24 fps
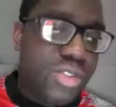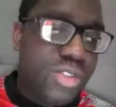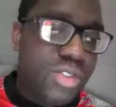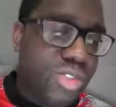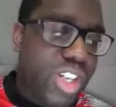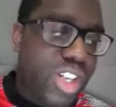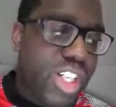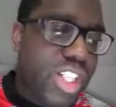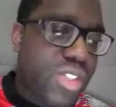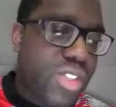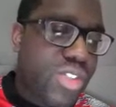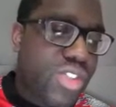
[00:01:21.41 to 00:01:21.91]

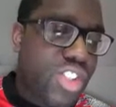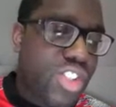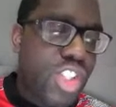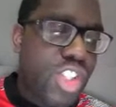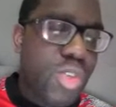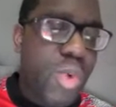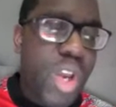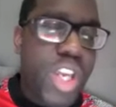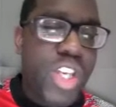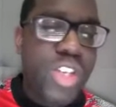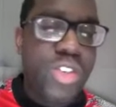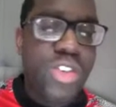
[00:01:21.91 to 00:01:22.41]
trying to
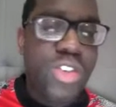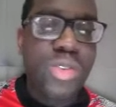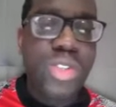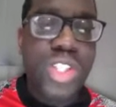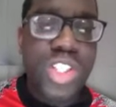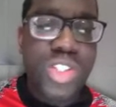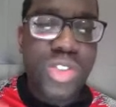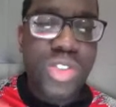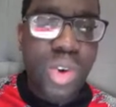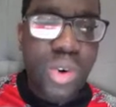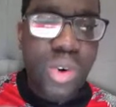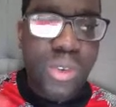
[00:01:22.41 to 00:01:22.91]
insinuate, you know,
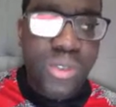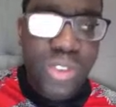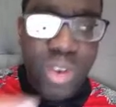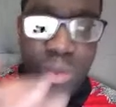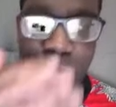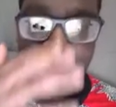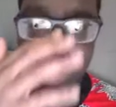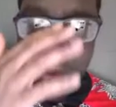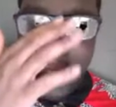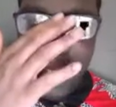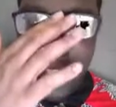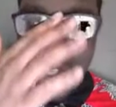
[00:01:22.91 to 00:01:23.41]
this whole thing
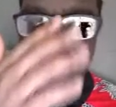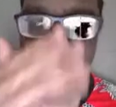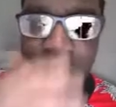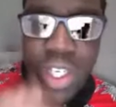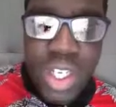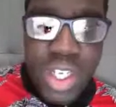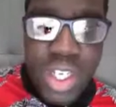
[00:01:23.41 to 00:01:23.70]
between